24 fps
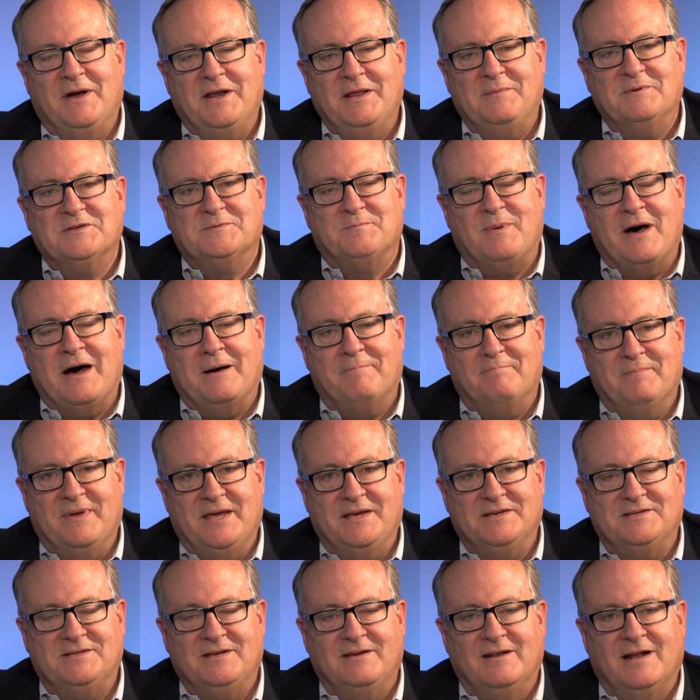is Bob
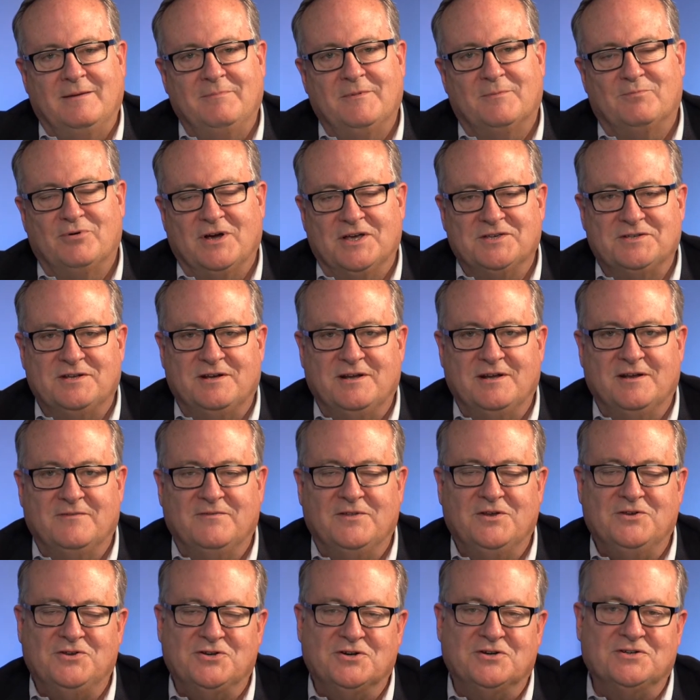Mazey, and I'm the president of the
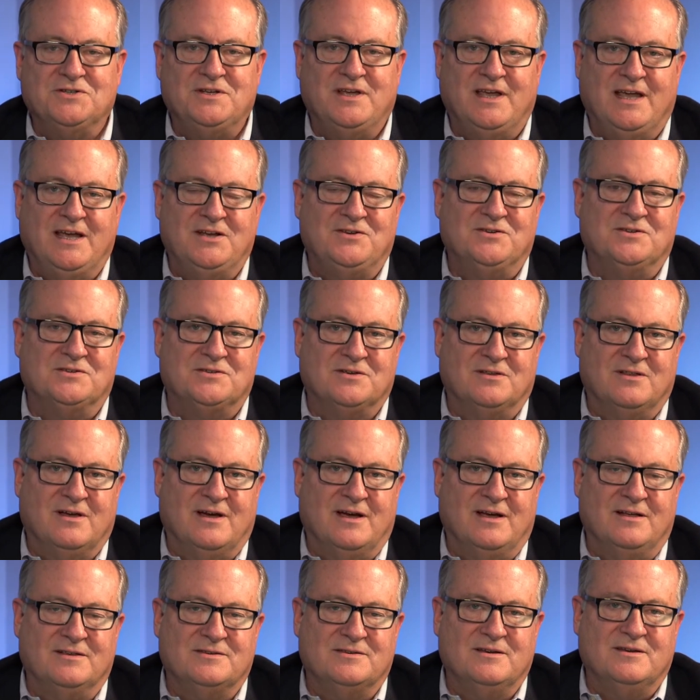New Jersey Agents
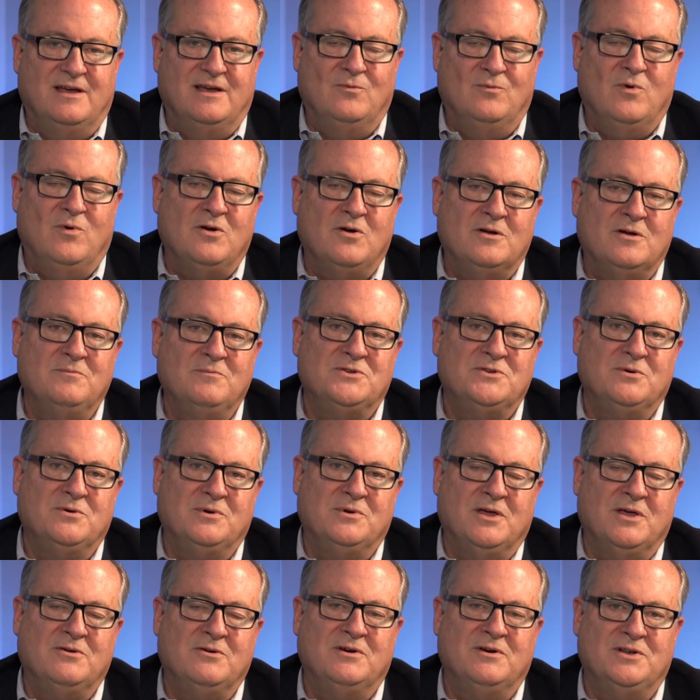Alliance, and welcome to
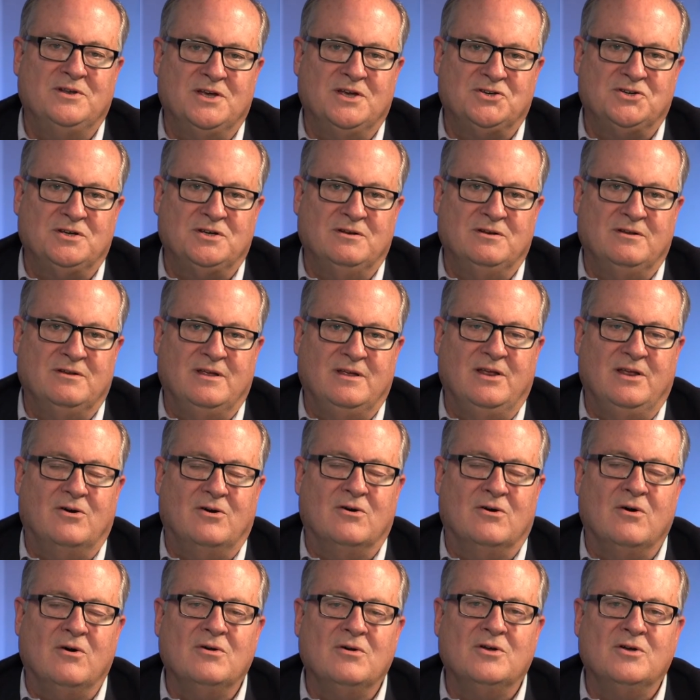another edition in our
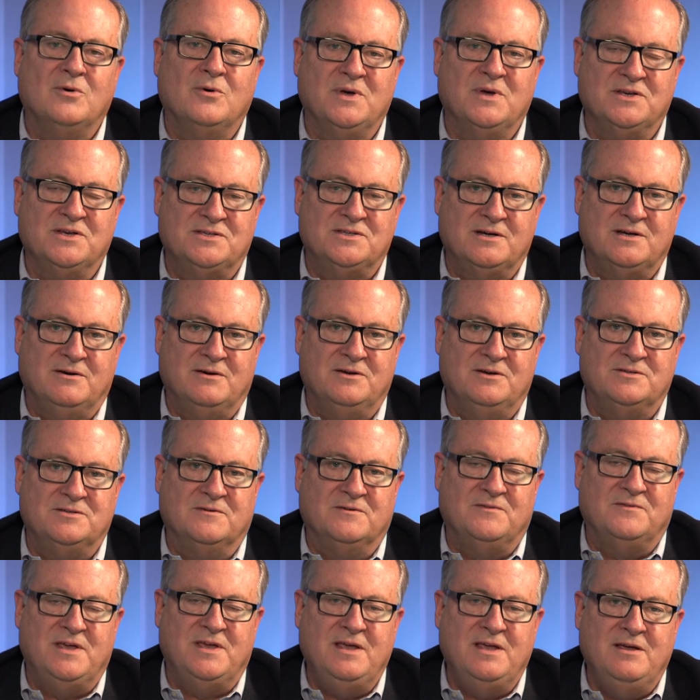ongoing series of
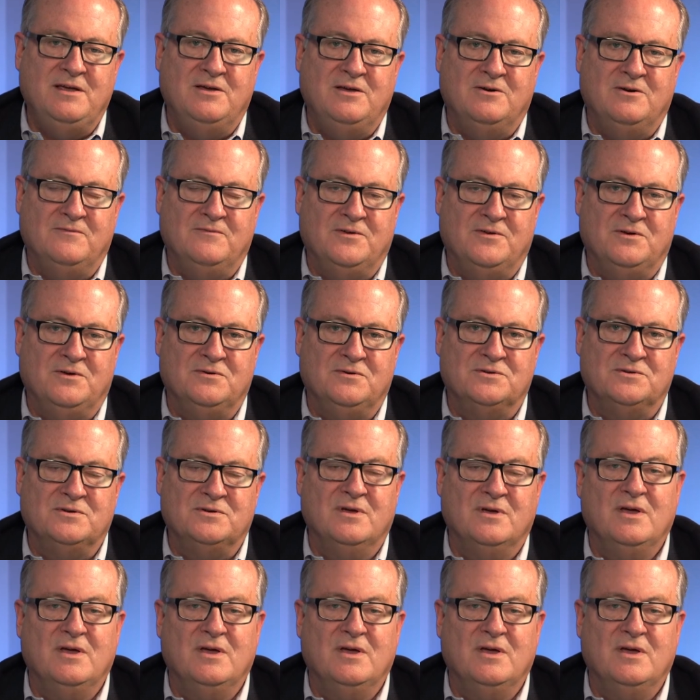key interviews